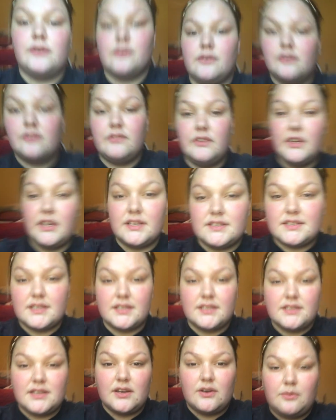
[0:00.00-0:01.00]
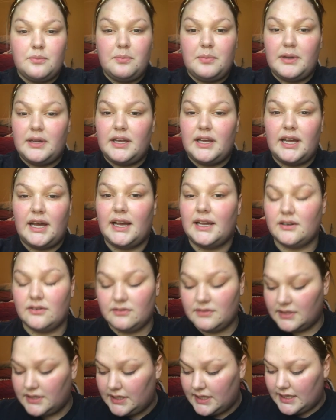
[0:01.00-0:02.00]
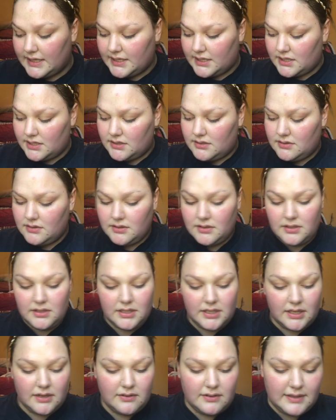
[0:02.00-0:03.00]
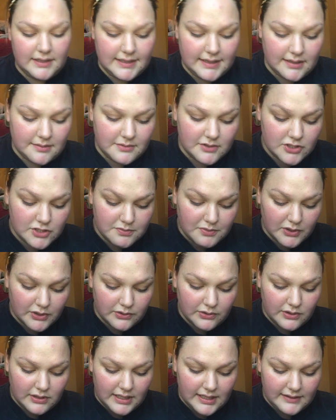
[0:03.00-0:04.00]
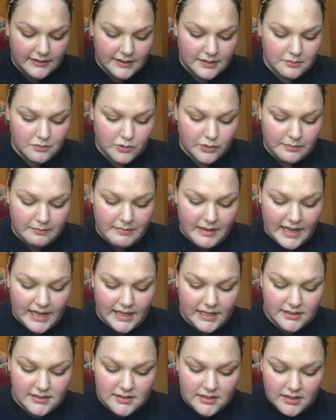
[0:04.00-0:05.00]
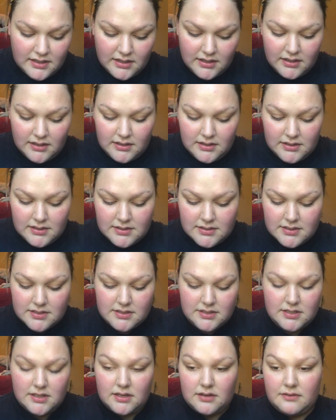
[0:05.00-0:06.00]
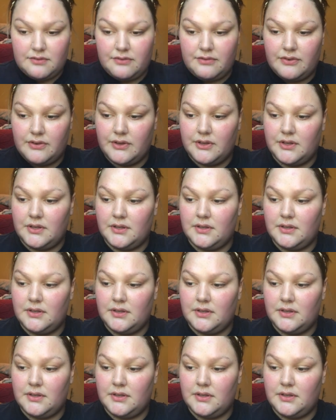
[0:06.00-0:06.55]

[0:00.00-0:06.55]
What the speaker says: I don't know if you guys can tell, but I don't really like it. I don't like that much sparkle. I like more matte stuff.